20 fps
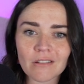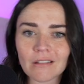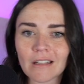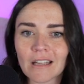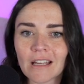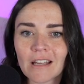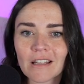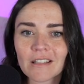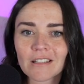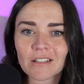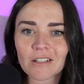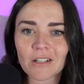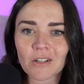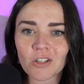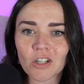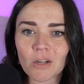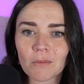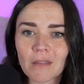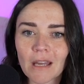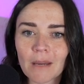I'm gonna
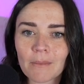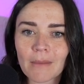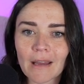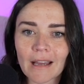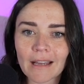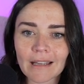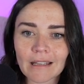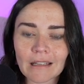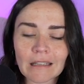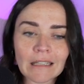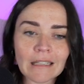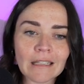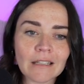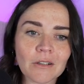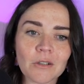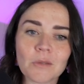crop that back in.